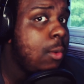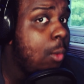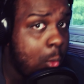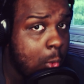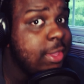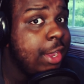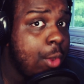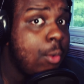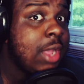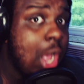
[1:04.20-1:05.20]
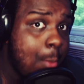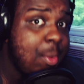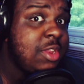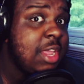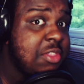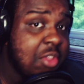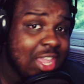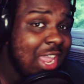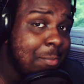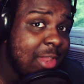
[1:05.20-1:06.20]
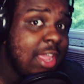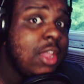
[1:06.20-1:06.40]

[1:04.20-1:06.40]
or they don't commentate their gameplay